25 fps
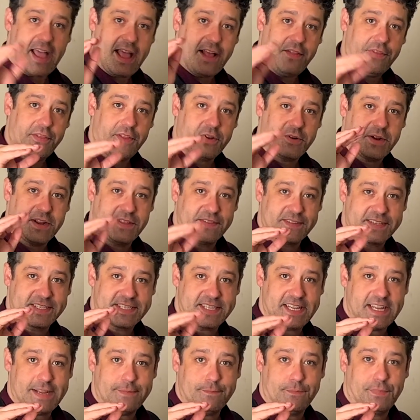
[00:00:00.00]
and they're in the
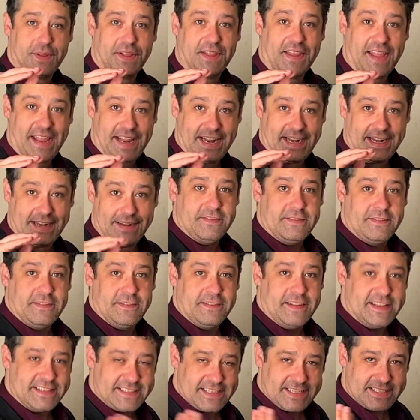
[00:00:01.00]
same plane.
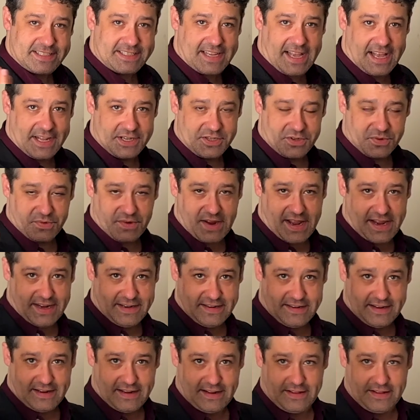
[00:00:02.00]
Let's exaggerate.